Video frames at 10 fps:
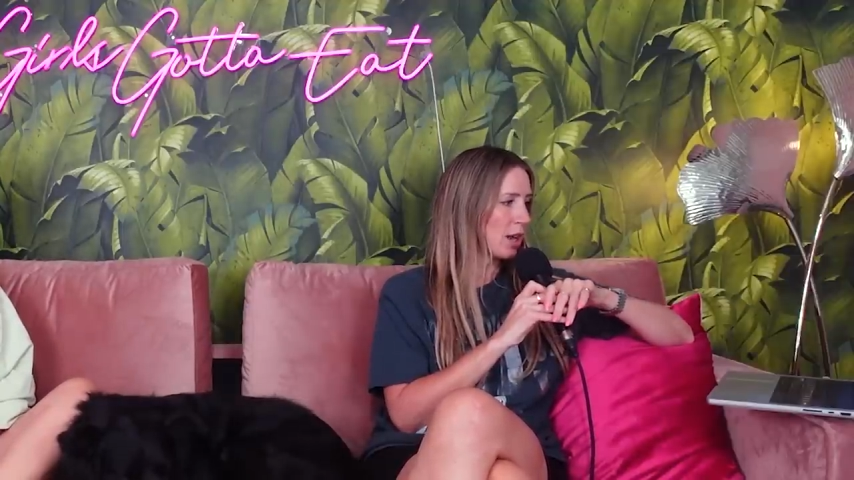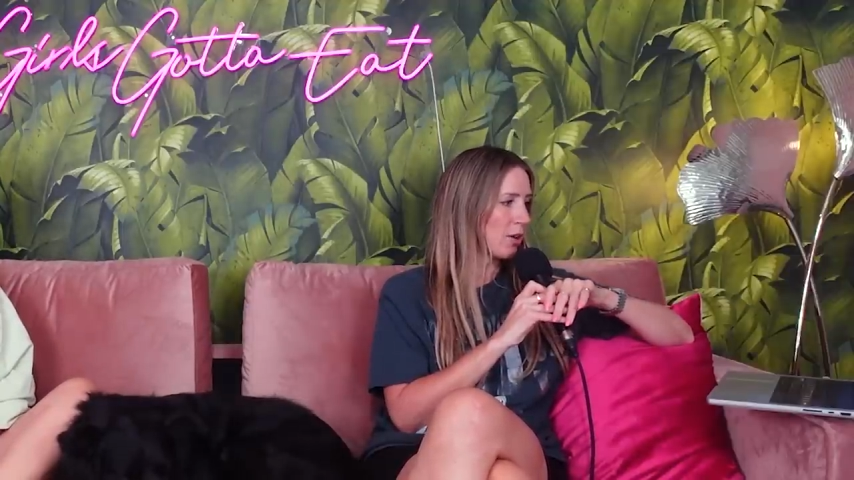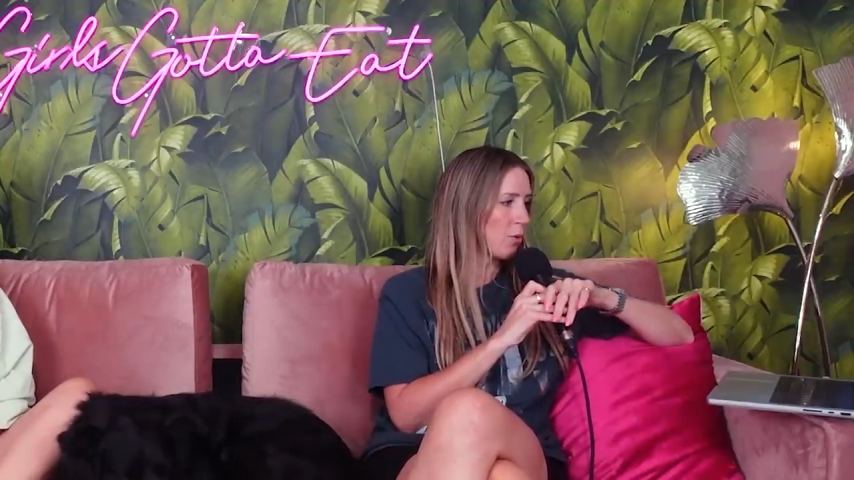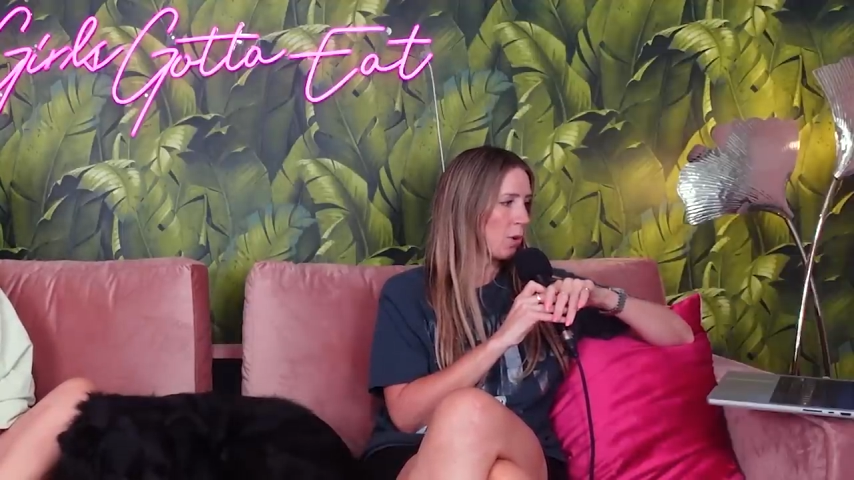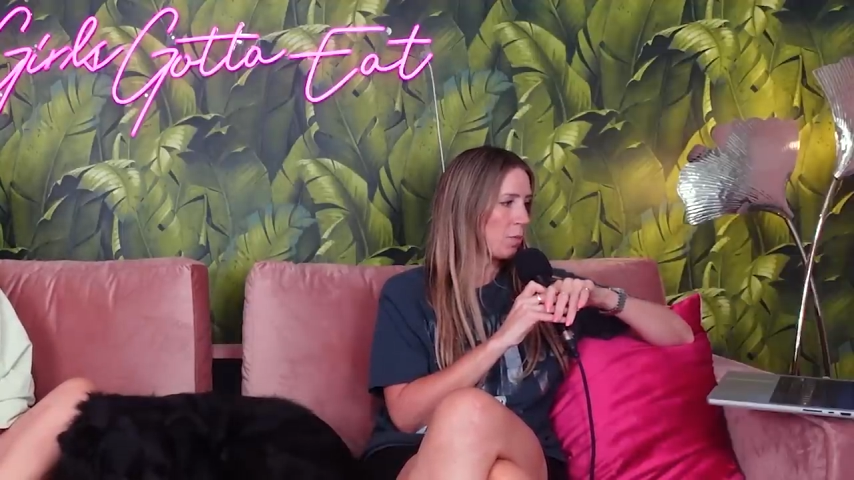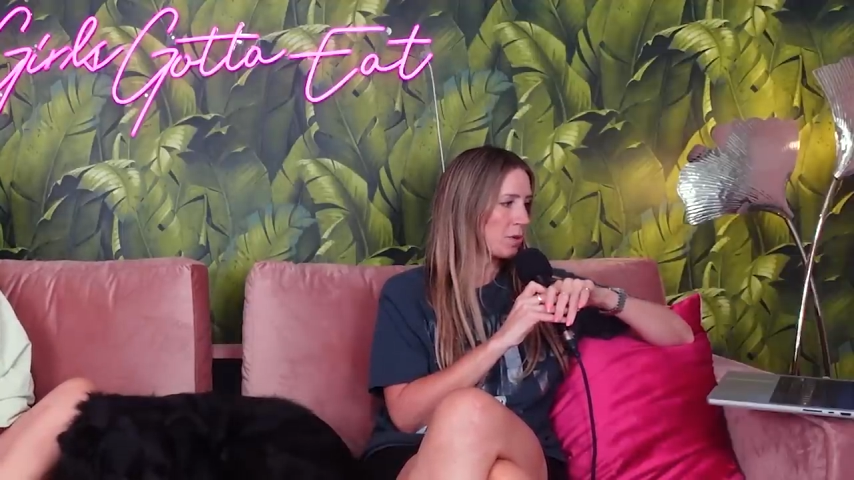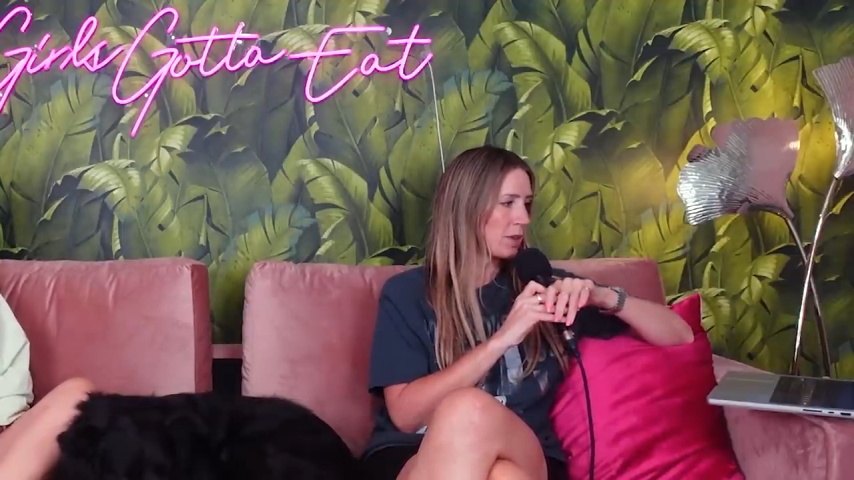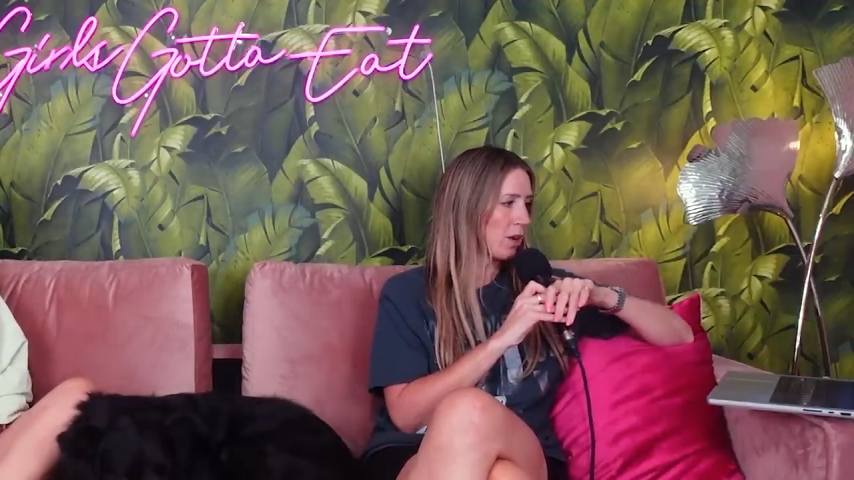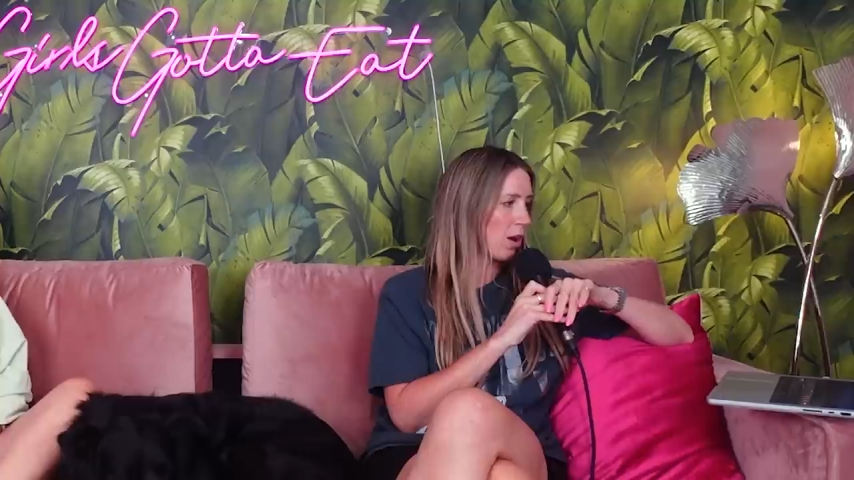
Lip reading: to get 40%